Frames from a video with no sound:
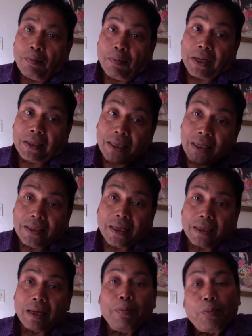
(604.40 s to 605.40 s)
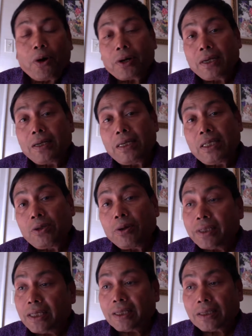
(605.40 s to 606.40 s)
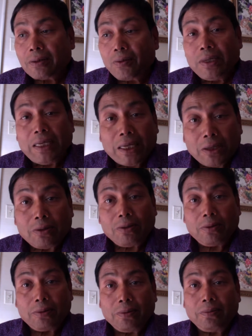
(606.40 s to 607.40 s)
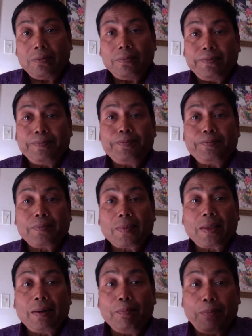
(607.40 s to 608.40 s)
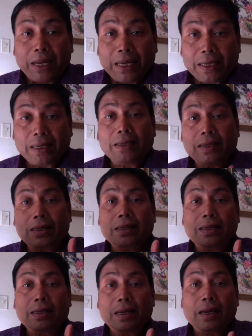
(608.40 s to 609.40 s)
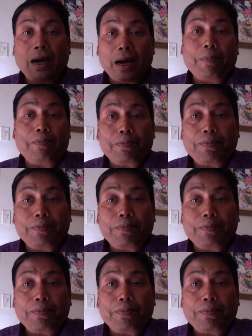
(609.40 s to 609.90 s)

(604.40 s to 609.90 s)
But these are the important resources we need to bring up